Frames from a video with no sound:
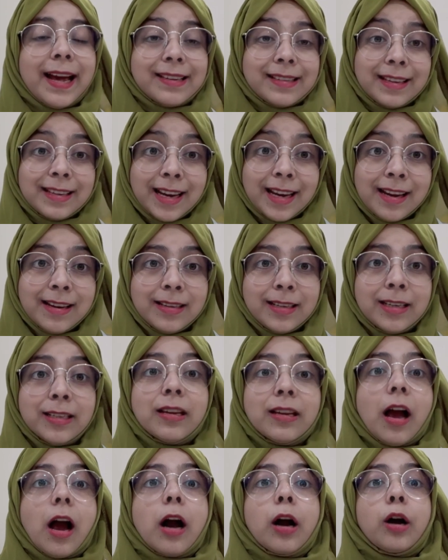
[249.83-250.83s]
as a
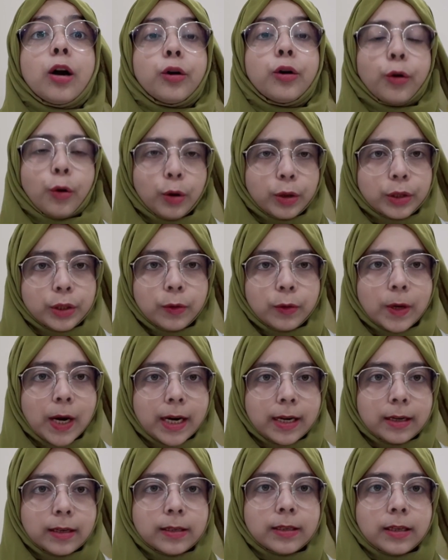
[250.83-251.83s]
dentist across
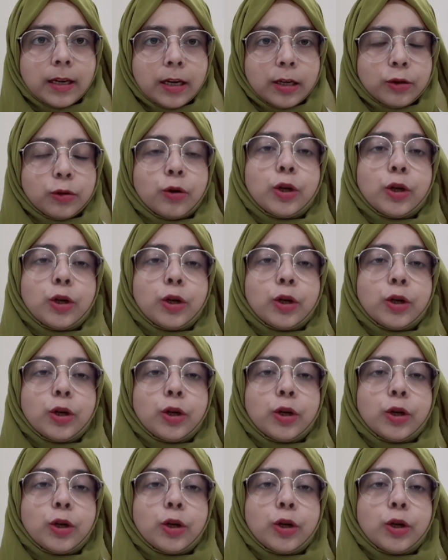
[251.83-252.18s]
United States.